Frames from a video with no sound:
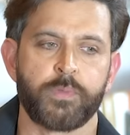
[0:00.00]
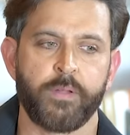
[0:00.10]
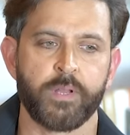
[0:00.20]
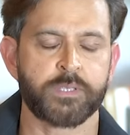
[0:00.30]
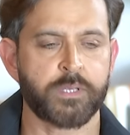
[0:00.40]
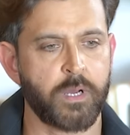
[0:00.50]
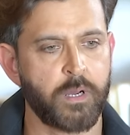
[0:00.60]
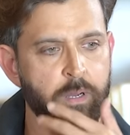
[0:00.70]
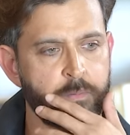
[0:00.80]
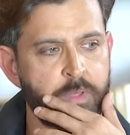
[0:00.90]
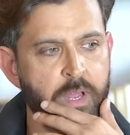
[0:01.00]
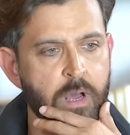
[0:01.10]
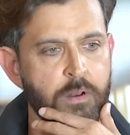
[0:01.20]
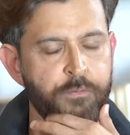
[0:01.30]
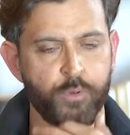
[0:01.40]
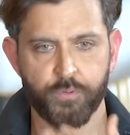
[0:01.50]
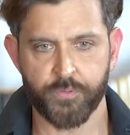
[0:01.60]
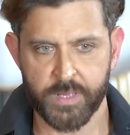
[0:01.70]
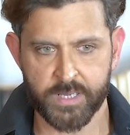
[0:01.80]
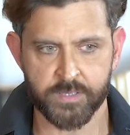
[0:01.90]
There are a few
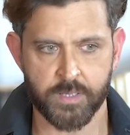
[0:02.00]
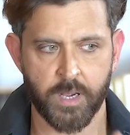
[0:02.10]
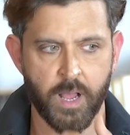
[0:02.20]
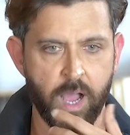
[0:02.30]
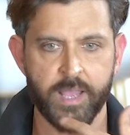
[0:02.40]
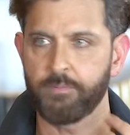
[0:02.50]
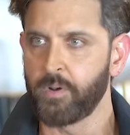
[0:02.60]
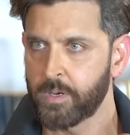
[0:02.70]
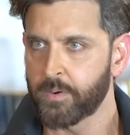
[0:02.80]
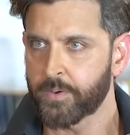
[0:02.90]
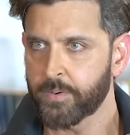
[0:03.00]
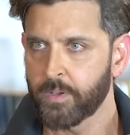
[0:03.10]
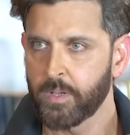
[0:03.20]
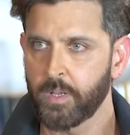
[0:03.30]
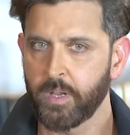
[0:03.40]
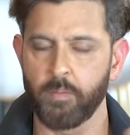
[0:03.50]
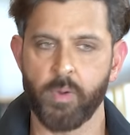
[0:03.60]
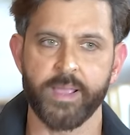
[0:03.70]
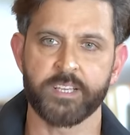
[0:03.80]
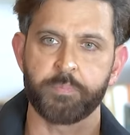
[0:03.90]
things that I have learned in
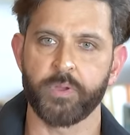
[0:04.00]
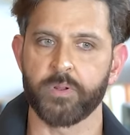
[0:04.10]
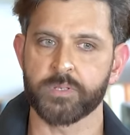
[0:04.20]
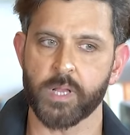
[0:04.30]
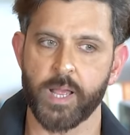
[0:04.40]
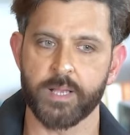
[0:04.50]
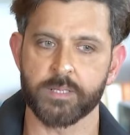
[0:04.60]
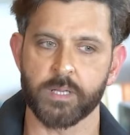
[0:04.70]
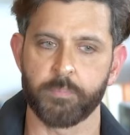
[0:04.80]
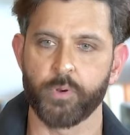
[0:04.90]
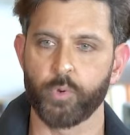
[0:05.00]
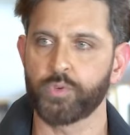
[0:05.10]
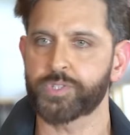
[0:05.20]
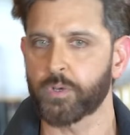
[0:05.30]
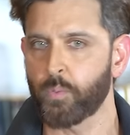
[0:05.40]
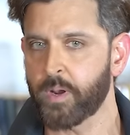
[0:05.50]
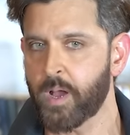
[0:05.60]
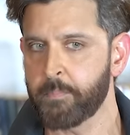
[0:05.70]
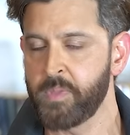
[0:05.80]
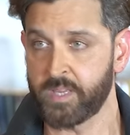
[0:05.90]
my experience as a producer when
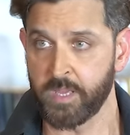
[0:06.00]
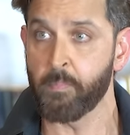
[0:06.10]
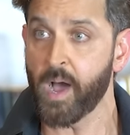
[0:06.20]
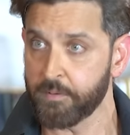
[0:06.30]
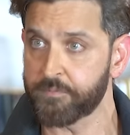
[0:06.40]
I'm making my